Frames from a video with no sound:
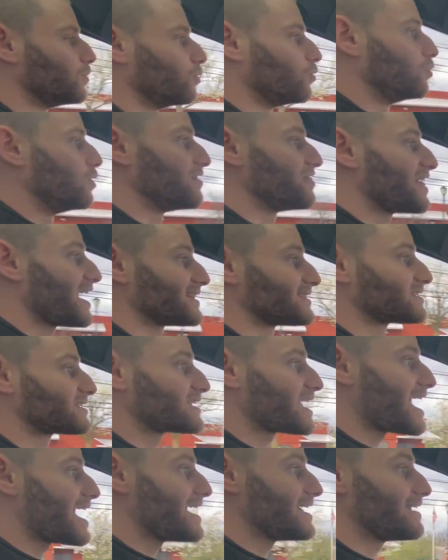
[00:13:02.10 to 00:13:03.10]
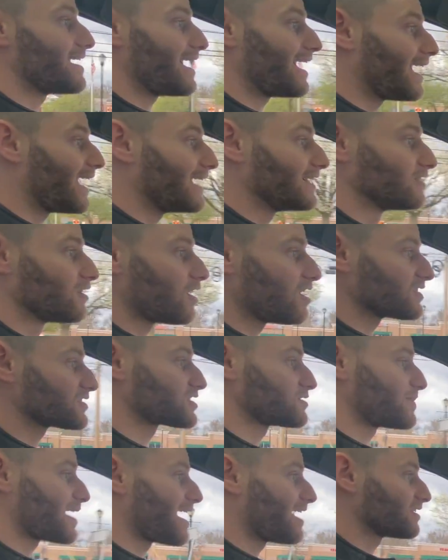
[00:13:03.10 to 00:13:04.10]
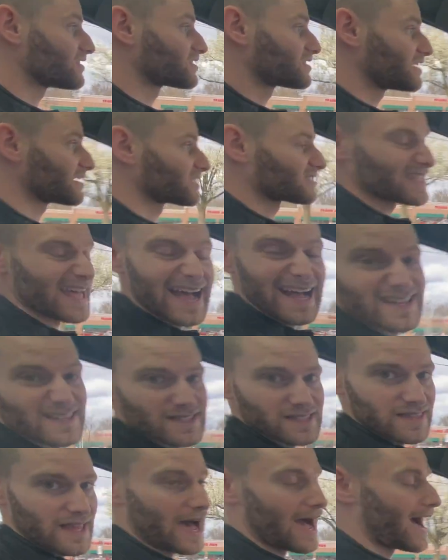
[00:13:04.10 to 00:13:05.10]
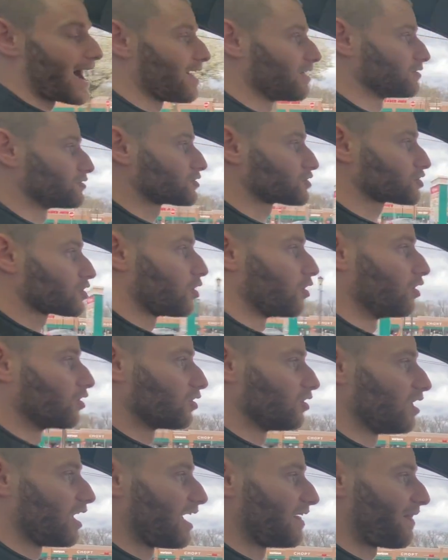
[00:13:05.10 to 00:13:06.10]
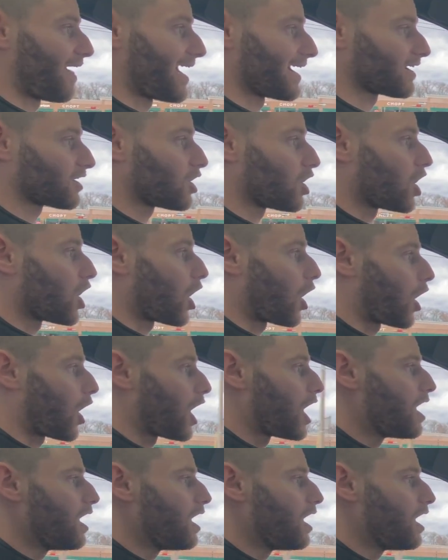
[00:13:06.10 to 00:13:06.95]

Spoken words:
With that said, I lost about $6,000 total on that car.